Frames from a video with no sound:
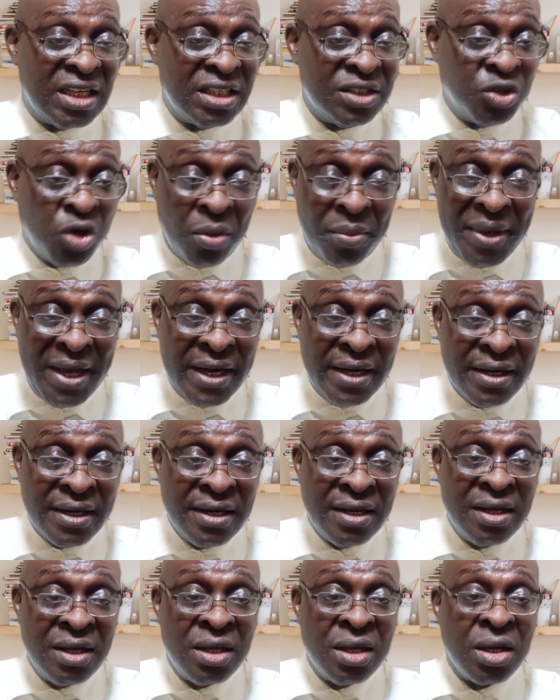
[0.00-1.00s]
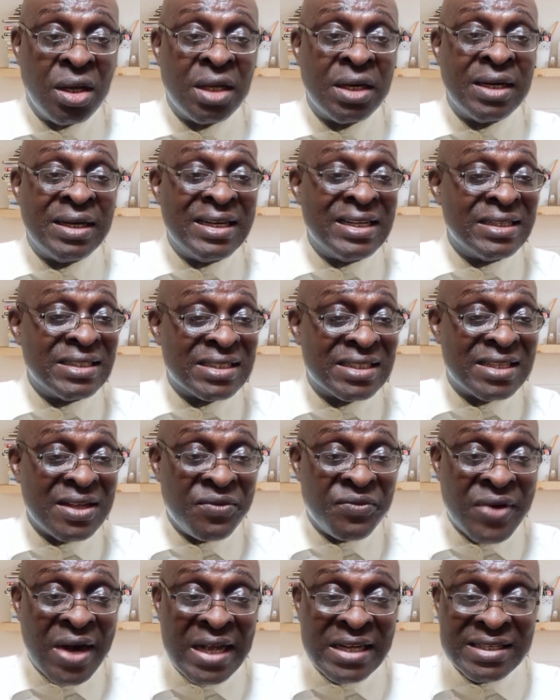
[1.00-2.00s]
domain in
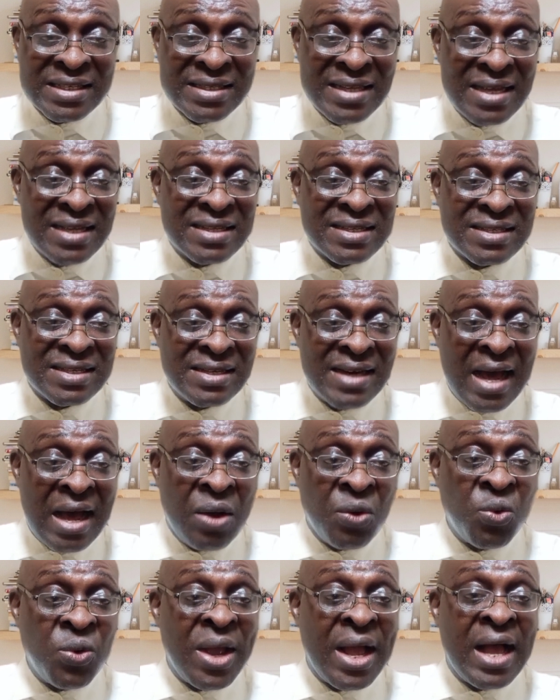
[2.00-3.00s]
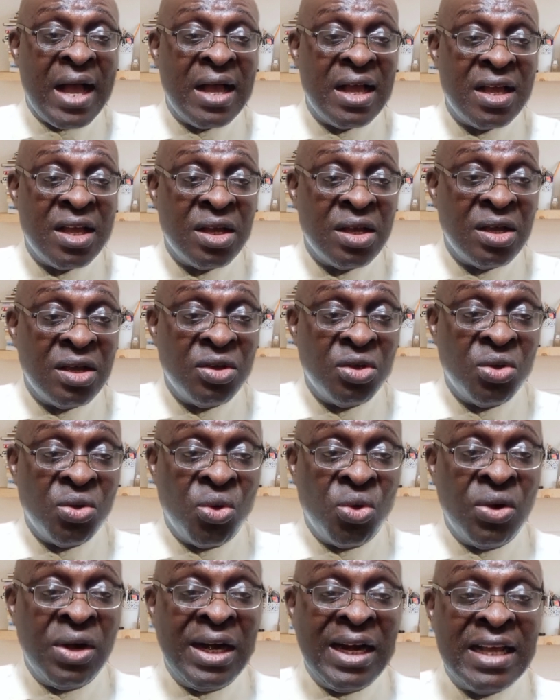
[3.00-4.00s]
several states now where
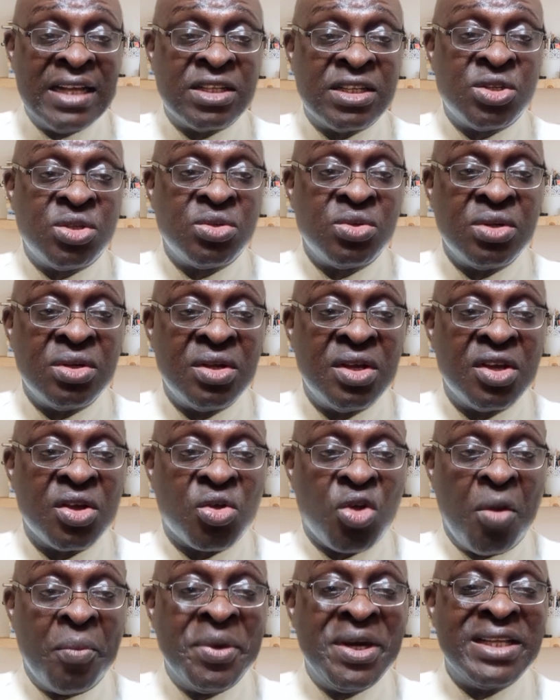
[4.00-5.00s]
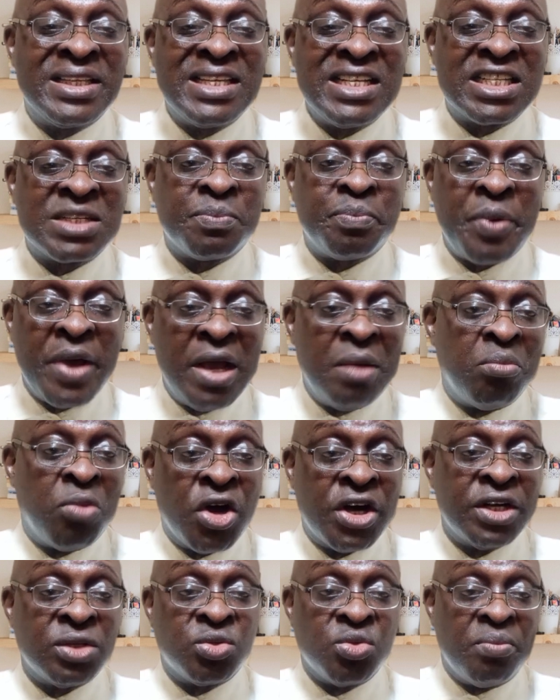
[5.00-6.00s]
unless communities pay
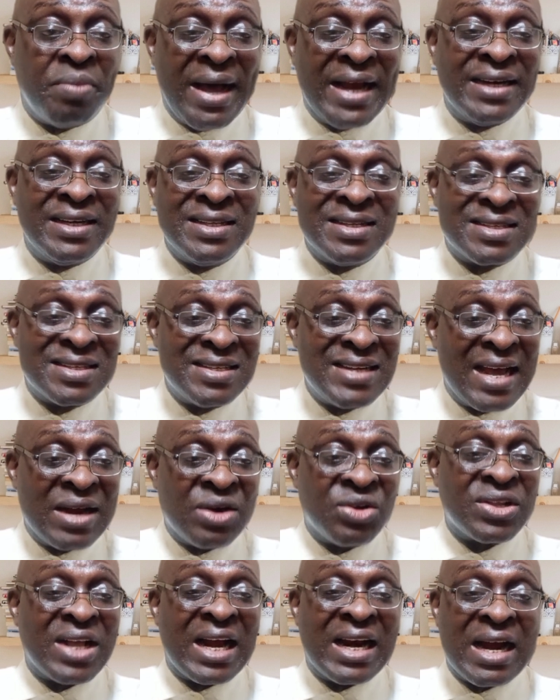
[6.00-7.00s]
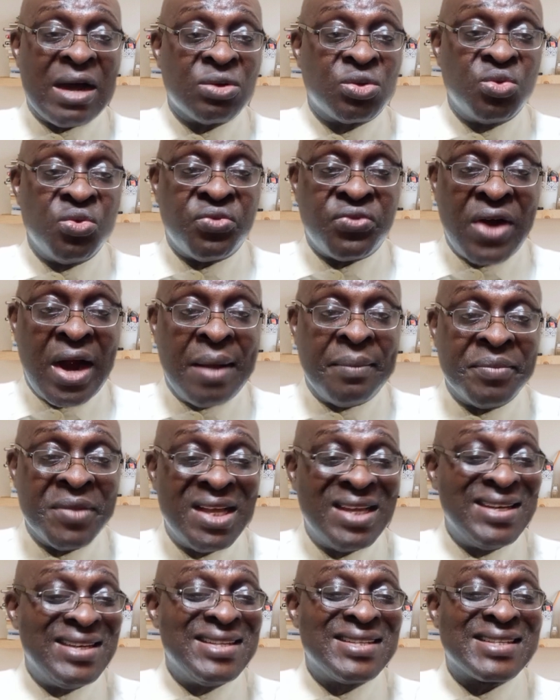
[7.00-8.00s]
money to bandits, they are not allowed to farm.
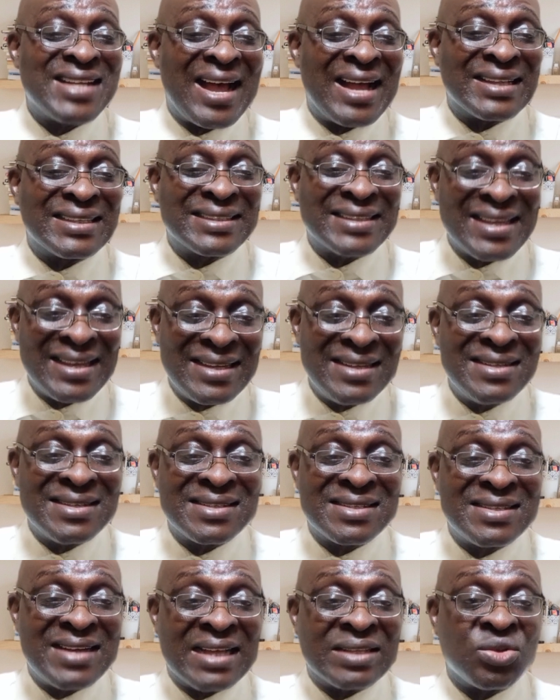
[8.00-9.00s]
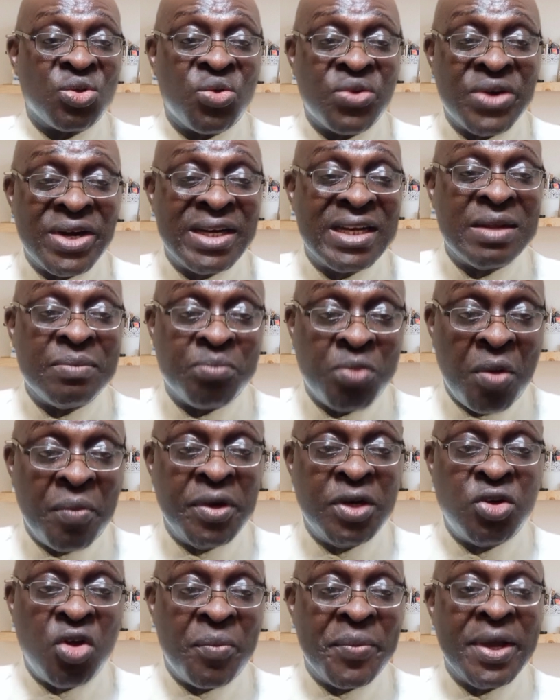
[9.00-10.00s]
These are things that are already in
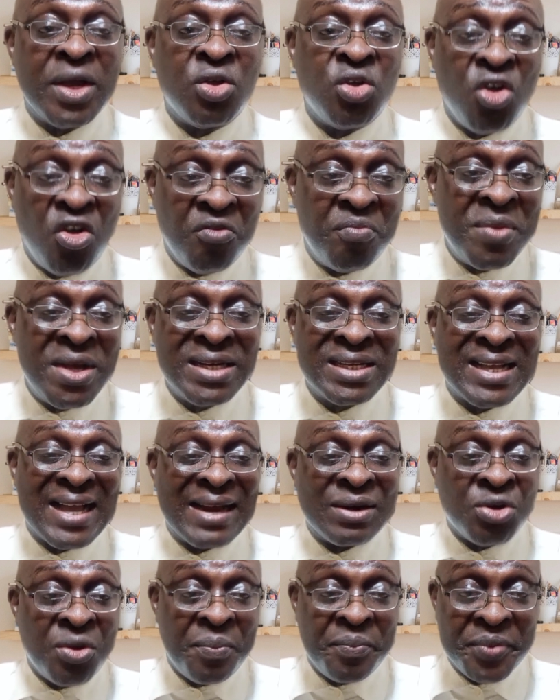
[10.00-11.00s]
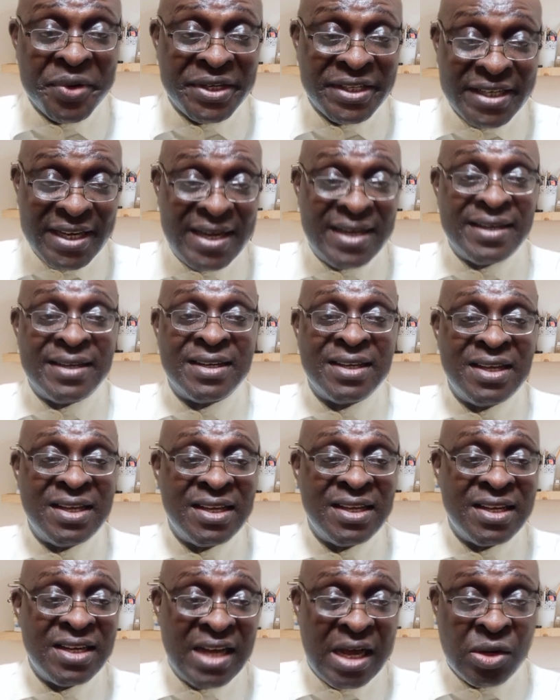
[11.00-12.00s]
public domain. Government cannot pretend
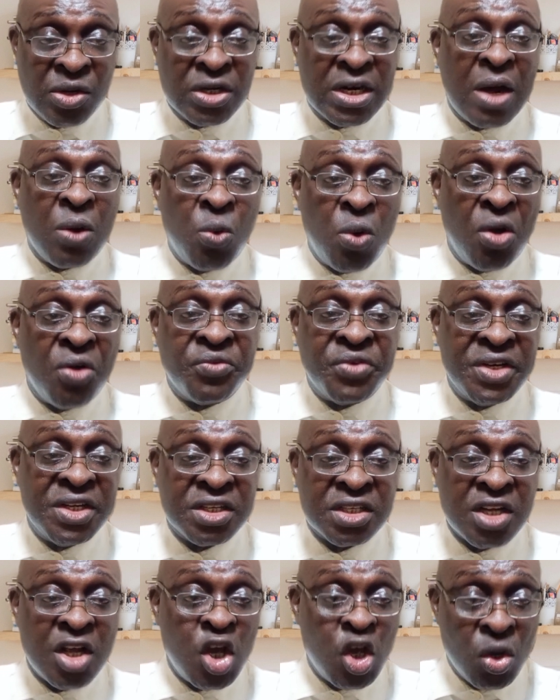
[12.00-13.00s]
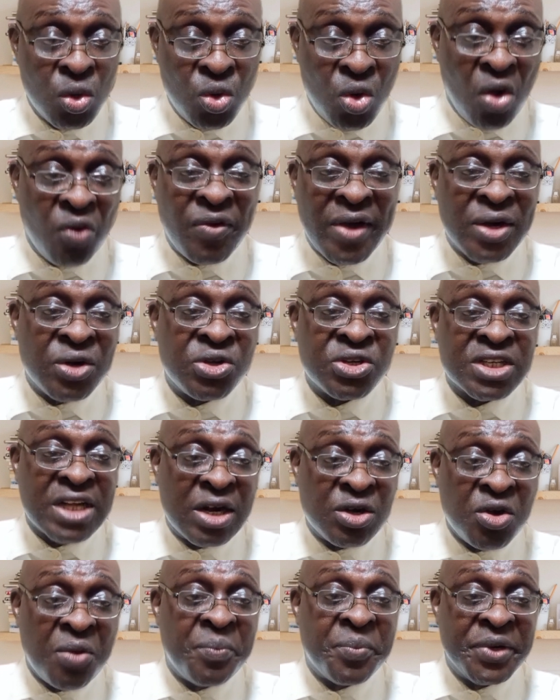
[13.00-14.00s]
they are not aware of this. Governors
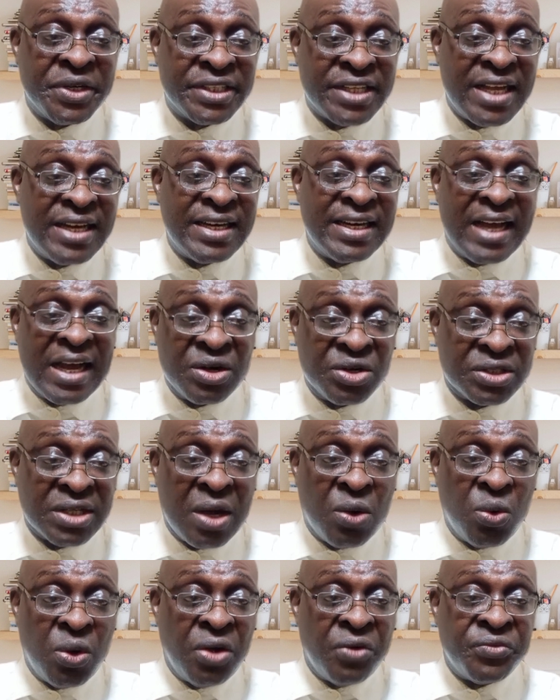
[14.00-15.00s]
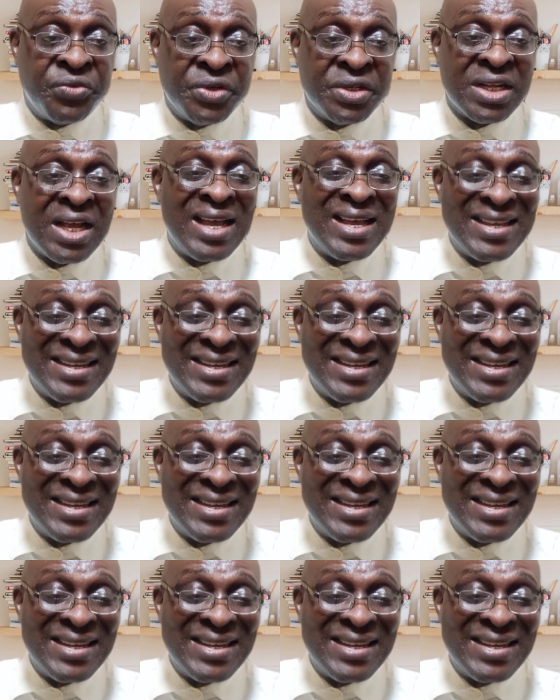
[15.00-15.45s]
cannot pretend they are not aware of it.